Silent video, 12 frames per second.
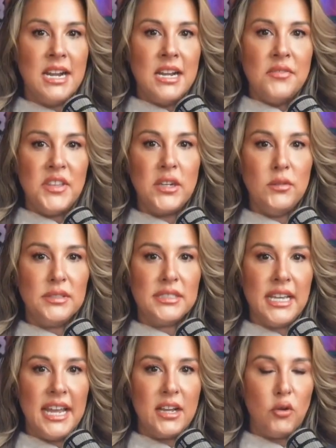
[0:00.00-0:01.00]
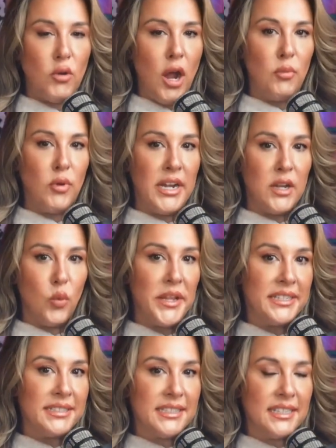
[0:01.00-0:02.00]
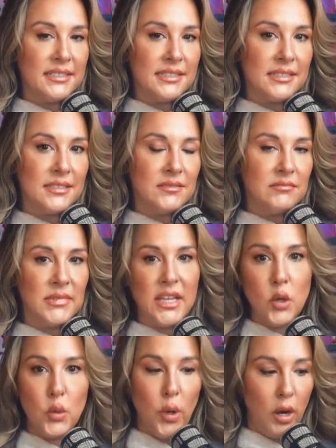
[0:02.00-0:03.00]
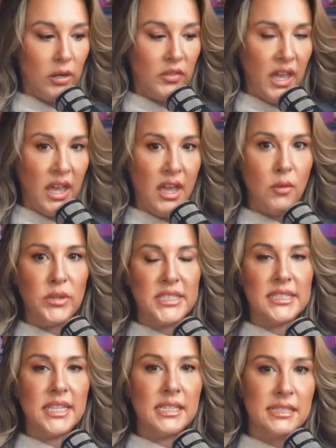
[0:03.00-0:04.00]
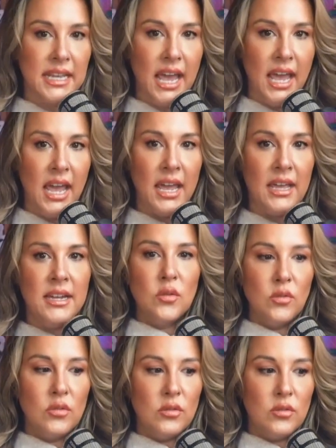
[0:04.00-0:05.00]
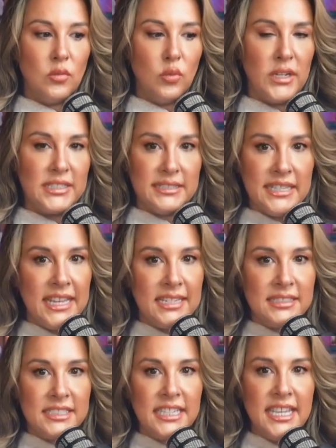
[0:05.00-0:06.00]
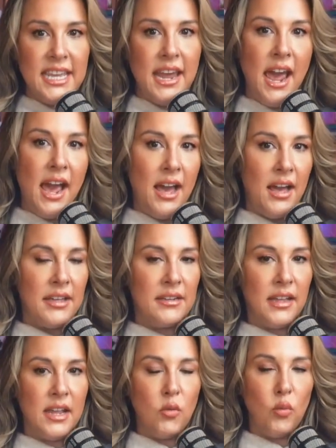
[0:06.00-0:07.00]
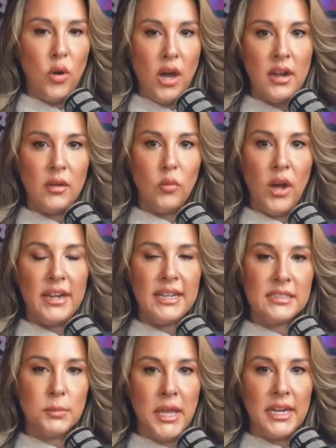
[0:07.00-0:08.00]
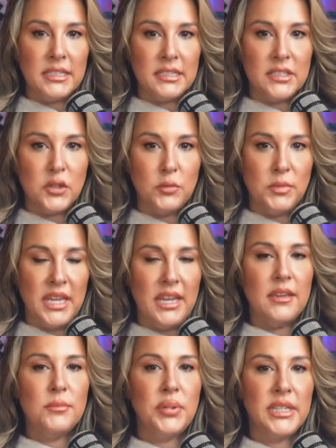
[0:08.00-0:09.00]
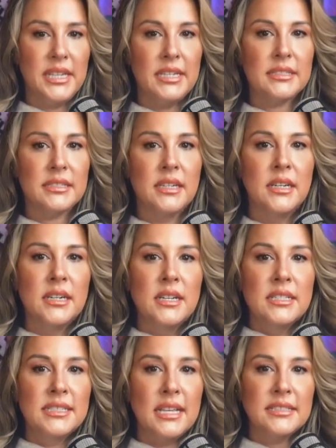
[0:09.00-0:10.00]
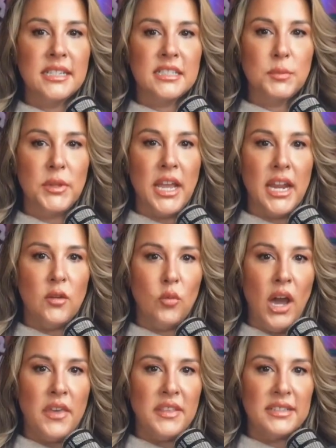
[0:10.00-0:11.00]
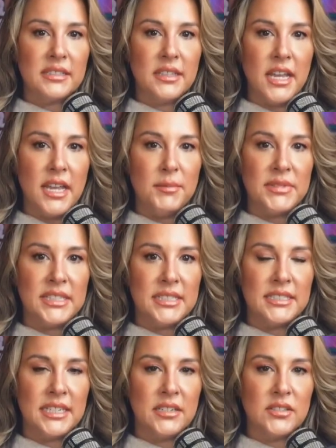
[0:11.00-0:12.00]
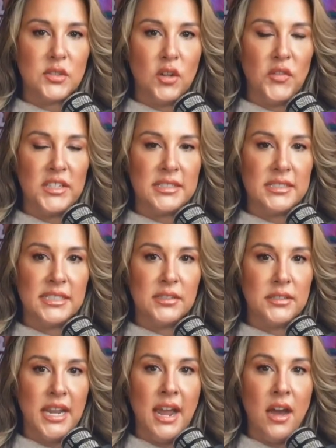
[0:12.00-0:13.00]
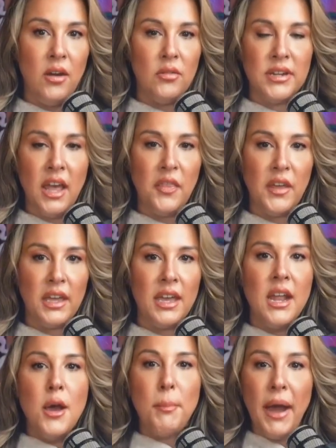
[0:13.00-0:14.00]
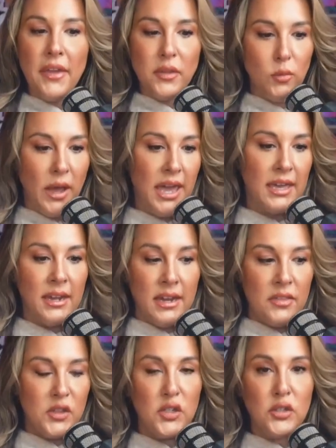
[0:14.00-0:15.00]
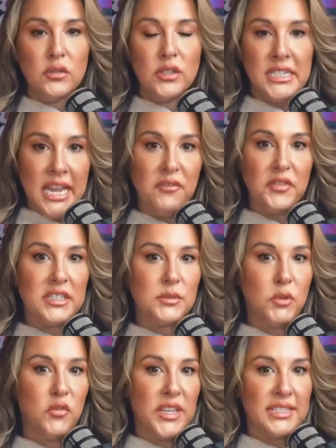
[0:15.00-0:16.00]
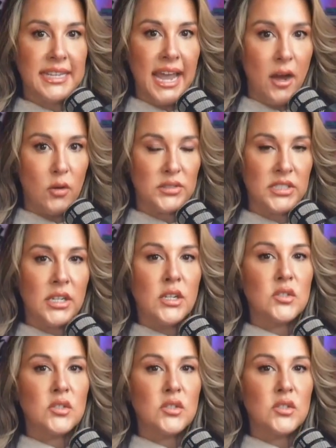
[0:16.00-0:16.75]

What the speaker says: They don't cite corroborating witnesses. Like, who are they? What did they say? What scenes did he add? Like, what? Explain it to me, please. Doesn't explain why these claims didn't surface until now. Nothing. By the way, the Netflix movie is out.